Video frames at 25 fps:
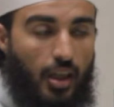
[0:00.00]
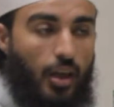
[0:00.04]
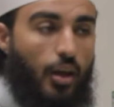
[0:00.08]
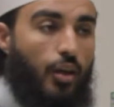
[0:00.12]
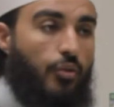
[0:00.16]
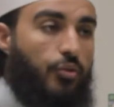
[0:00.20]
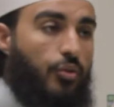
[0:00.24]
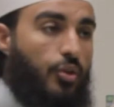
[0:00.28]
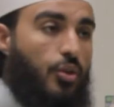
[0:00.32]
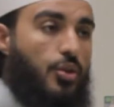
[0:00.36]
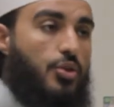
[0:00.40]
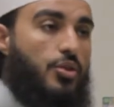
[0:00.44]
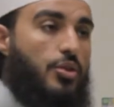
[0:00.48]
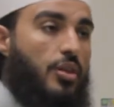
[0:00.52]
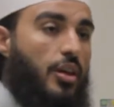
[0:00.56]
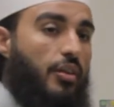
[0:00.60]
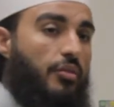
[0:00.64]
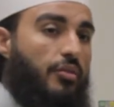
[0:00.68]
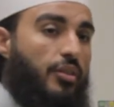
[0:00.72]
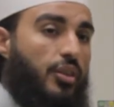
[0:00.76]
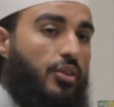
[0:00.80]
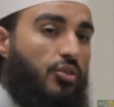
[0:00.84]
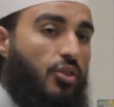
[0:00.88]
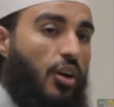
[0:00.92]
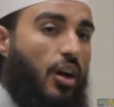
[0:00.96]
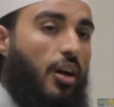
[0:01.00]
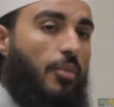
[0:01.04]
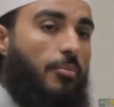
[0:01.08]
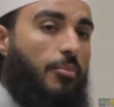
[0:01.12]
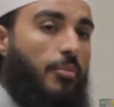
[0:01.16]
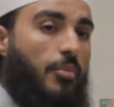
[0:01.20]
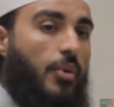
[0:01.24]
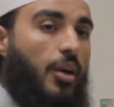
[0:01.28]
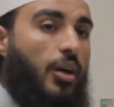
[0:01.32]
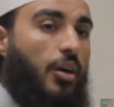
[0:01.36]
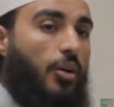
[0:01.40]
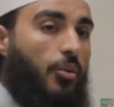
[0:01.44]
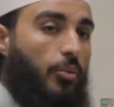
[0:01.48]
Of course, every
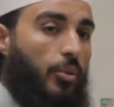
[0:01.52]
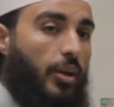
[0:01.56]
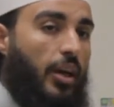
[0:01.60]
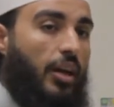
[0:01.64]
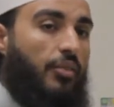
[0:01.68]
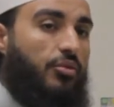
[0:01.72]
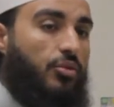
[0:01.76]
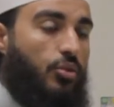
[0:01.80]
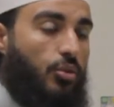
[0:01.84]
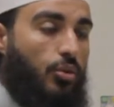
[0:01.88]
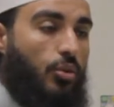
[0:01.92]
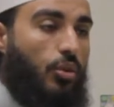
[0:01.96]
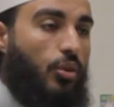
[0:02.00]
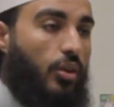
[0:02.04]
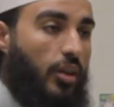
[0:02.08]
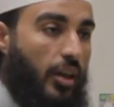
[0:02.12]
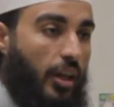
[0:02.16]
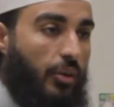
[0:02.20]
time we have to knock